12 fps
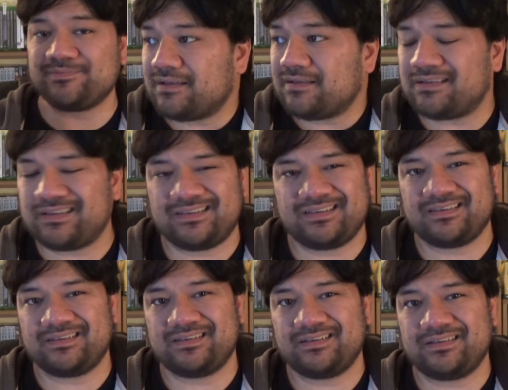
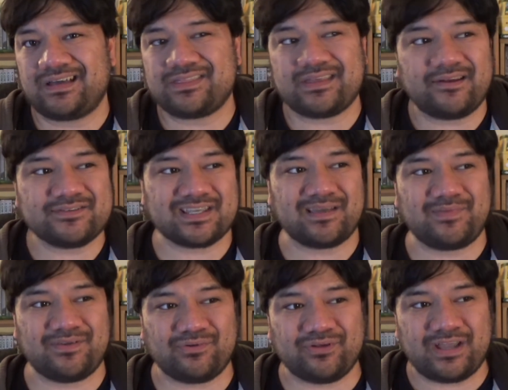I thought it was gonna
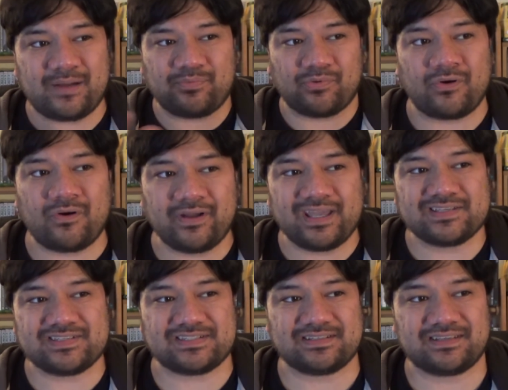be really
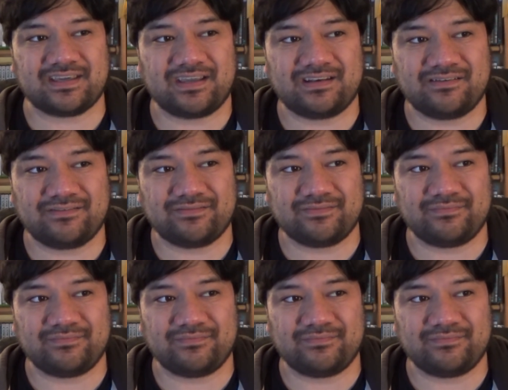uproarious and kind of,